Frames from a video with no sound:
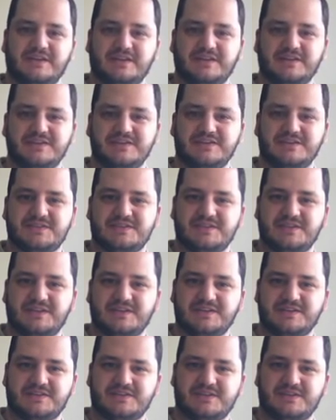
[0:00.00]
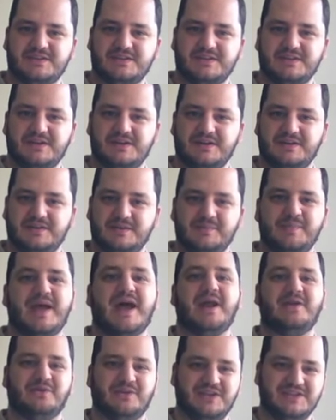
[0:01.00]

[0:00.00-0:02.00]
is the bad